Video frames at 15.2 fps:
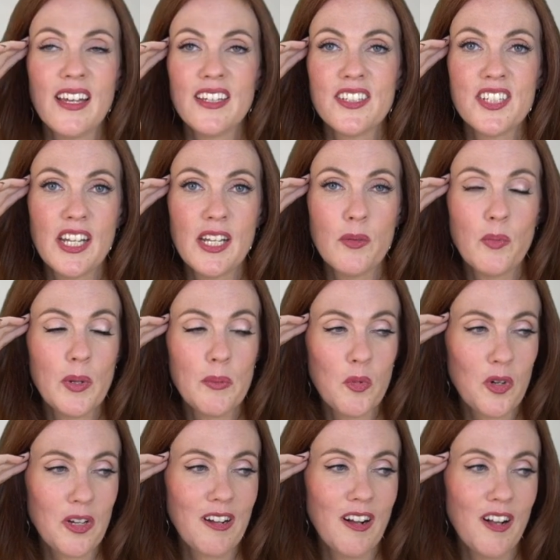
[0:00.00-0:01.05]
Shady, one
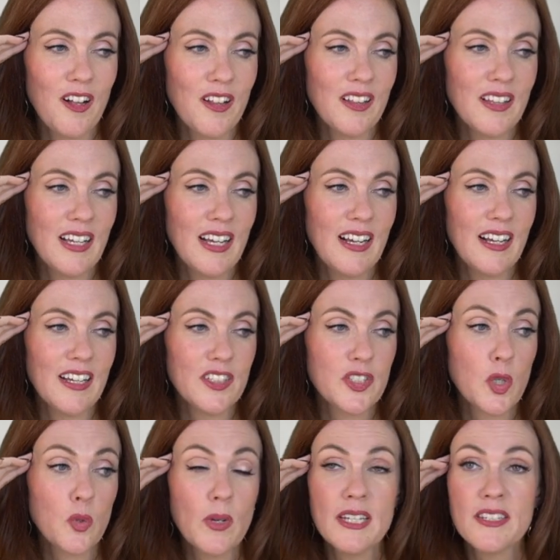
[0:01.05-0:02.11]
more call.
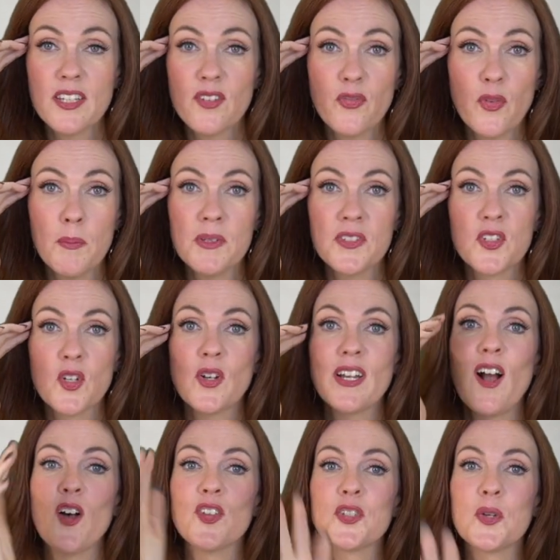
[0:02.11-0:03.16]
Teresa from Missouri,
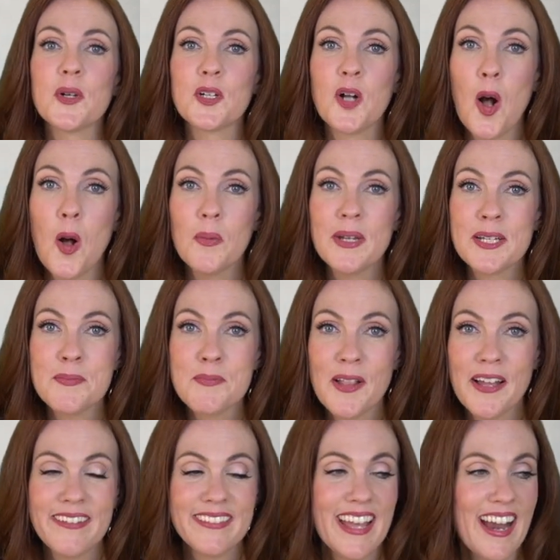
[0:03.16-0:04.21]
also a call we can
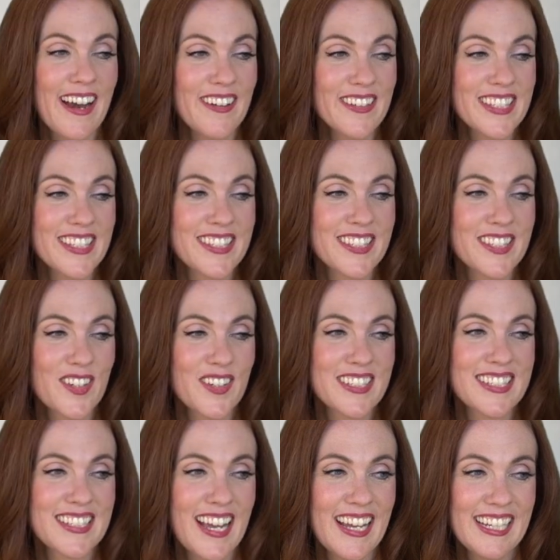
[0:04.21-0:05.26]
play on the air. This is so
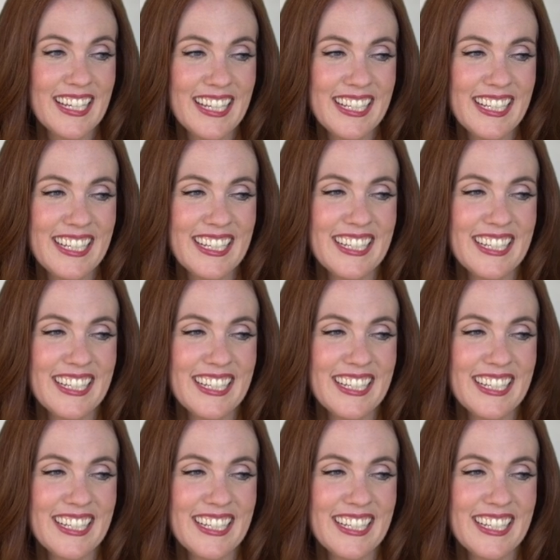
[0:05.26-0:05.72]
exciting.